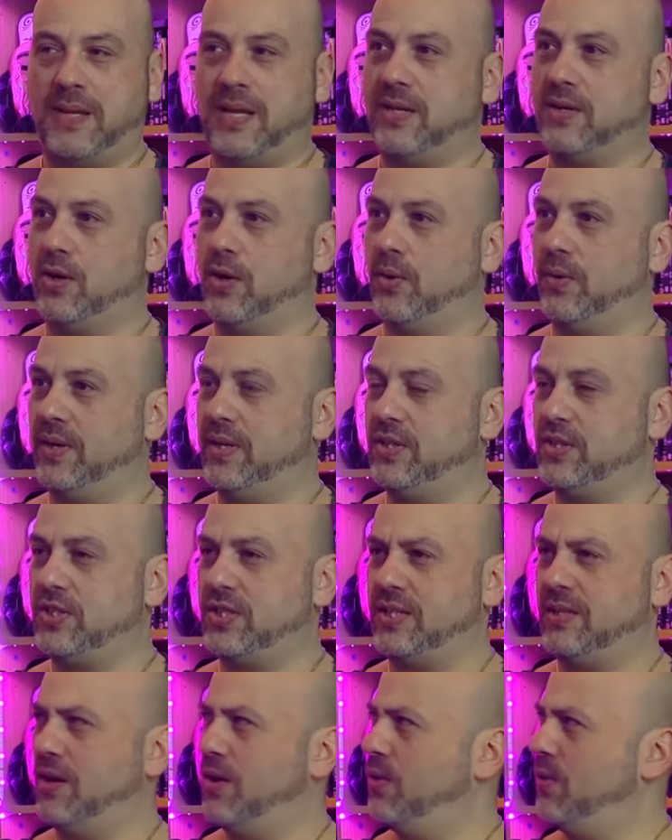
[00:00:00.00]
big
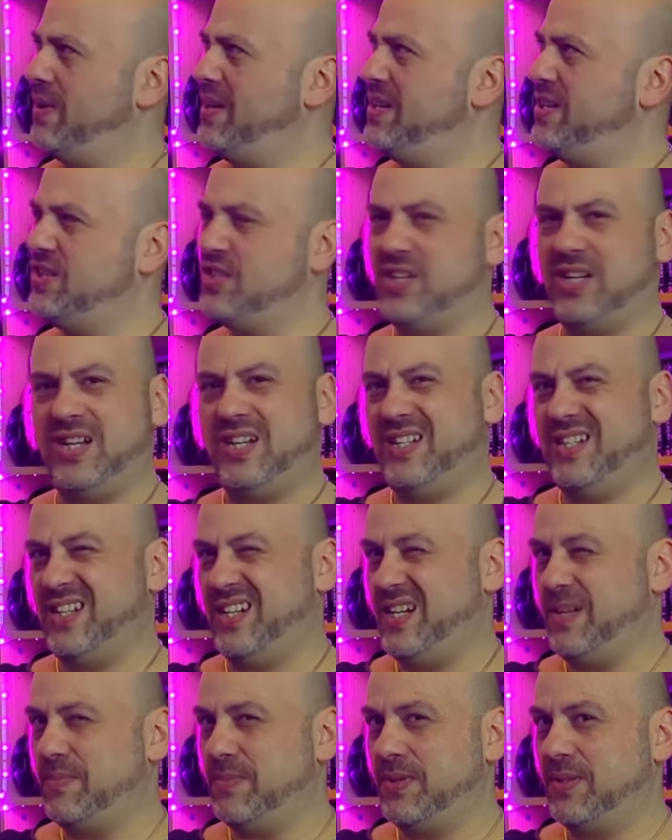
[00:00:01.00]
orange, orangey
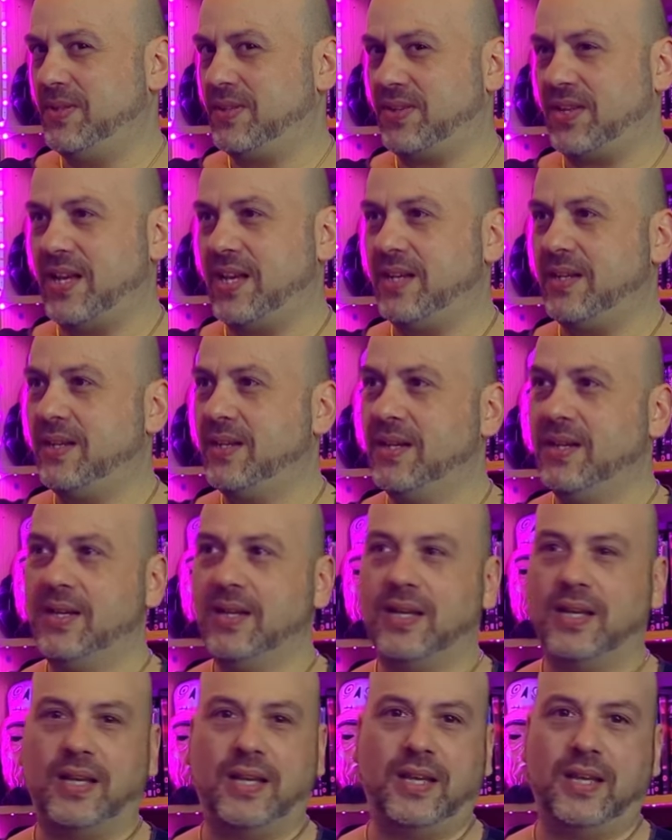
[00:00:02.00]
demon thing
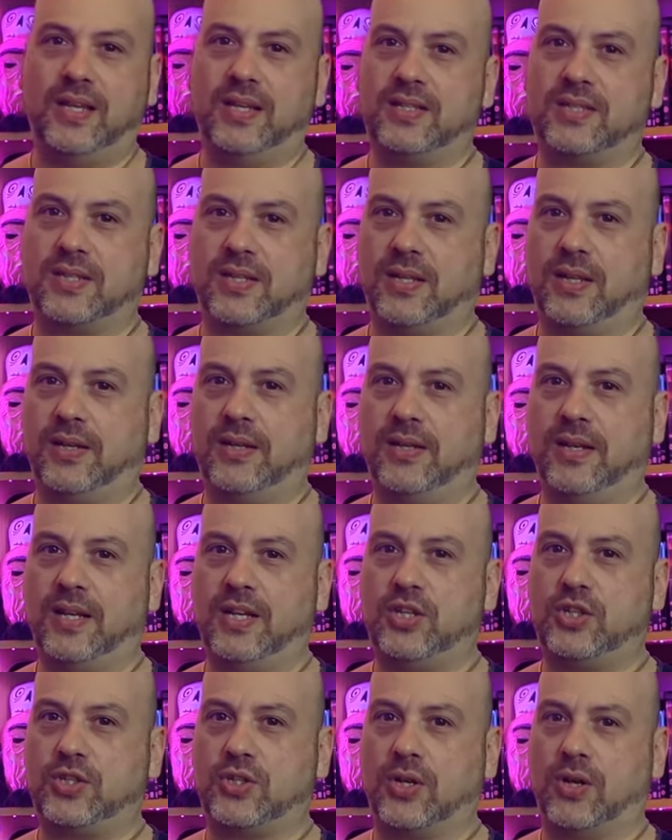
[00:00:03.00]
is
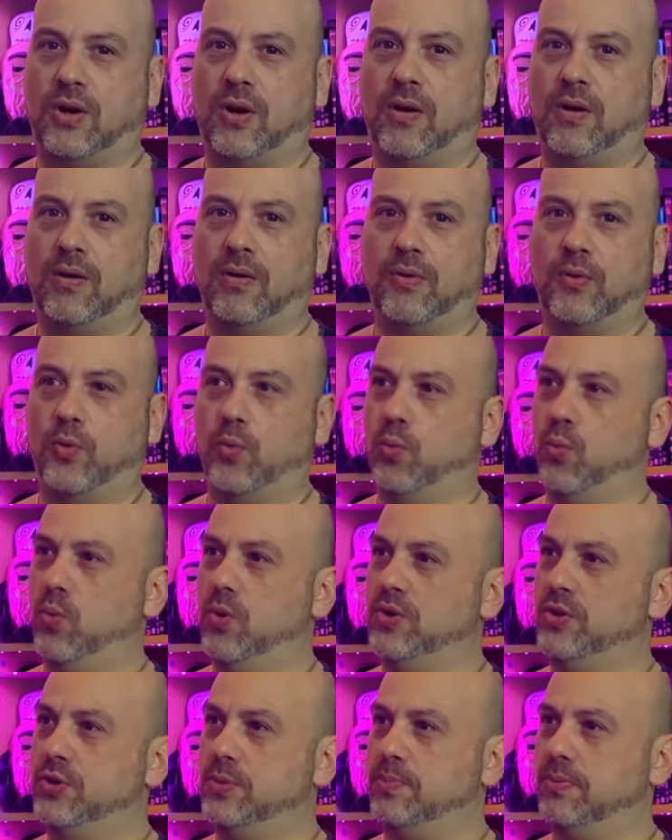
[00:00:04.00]
unleashed on
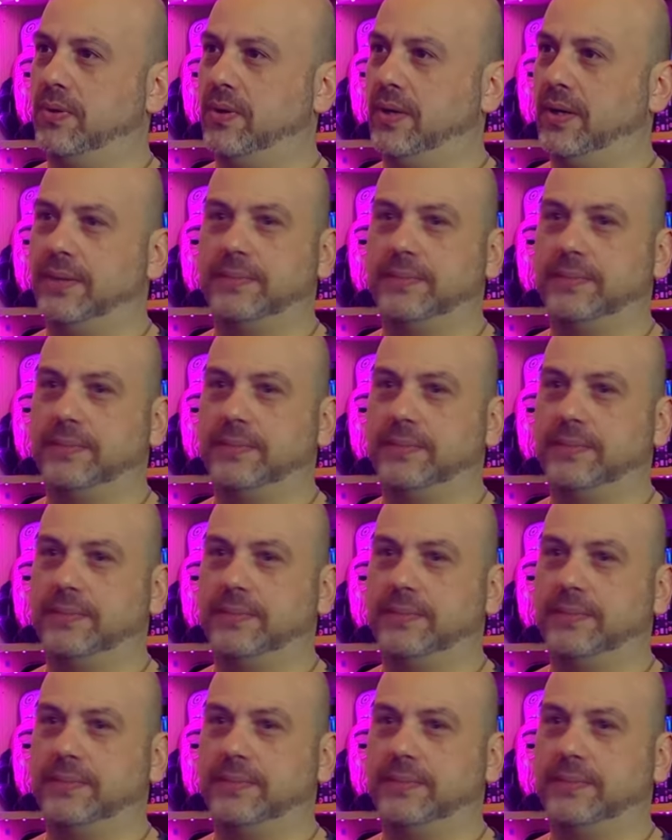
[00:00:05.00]
Woodsboro.